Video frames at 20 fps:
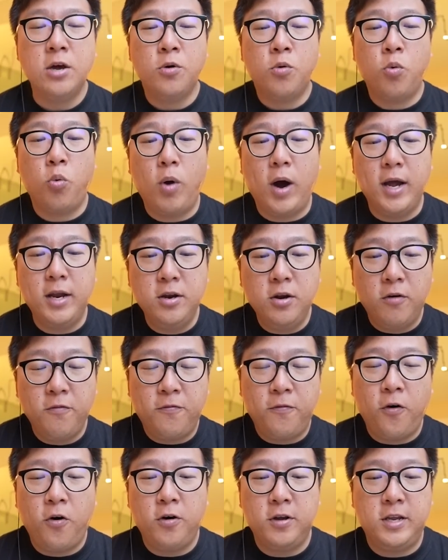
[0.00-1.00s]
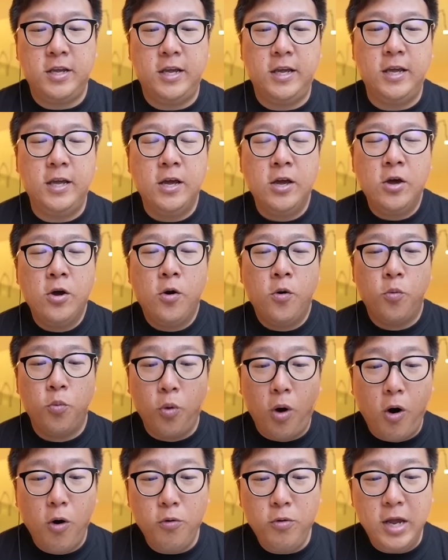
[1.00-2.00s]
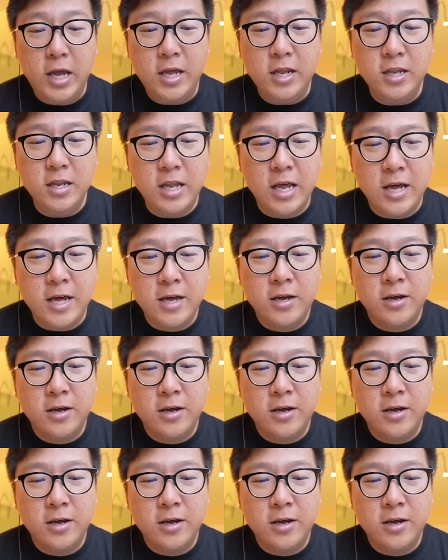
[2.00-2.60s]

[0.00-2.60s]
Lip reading: 1 for the Warren,